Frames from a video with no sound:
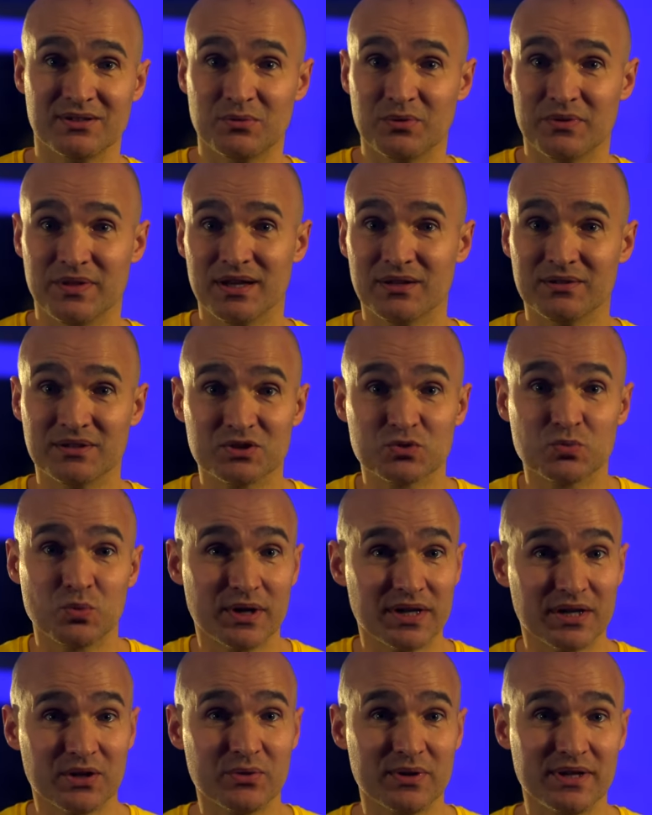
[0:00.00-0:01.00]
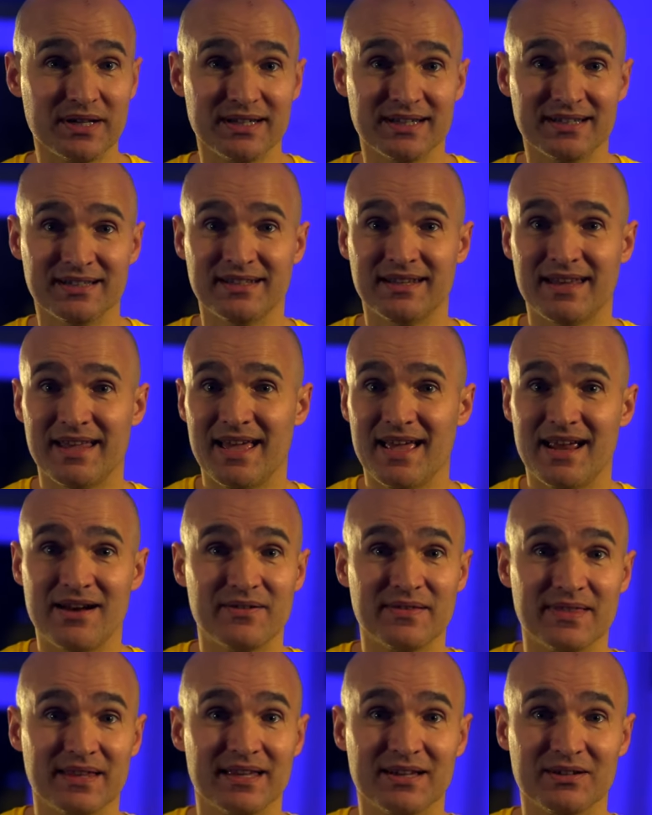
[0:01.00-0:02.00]
Without this one ingredient,
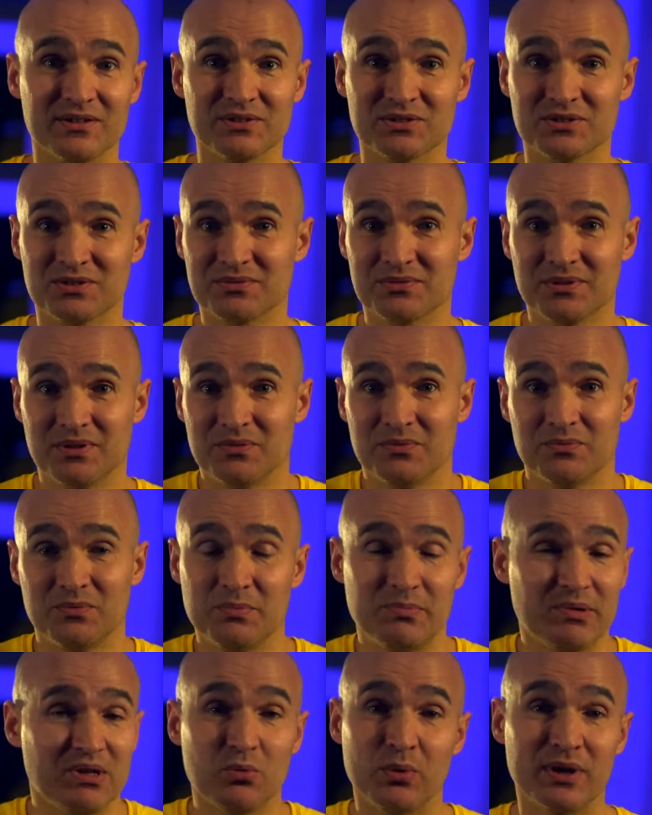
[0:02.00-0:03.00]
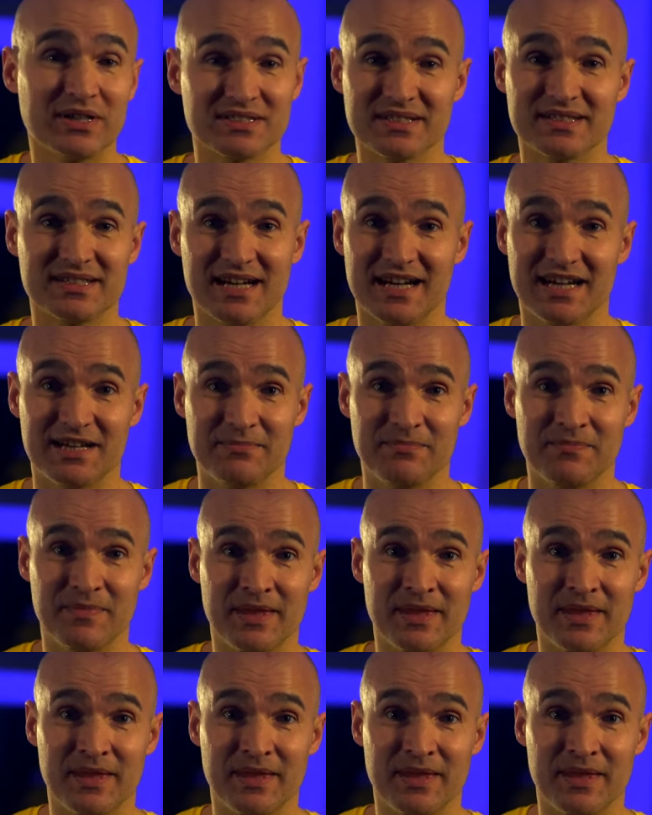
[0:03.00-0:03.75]
everything else would be a waste of time.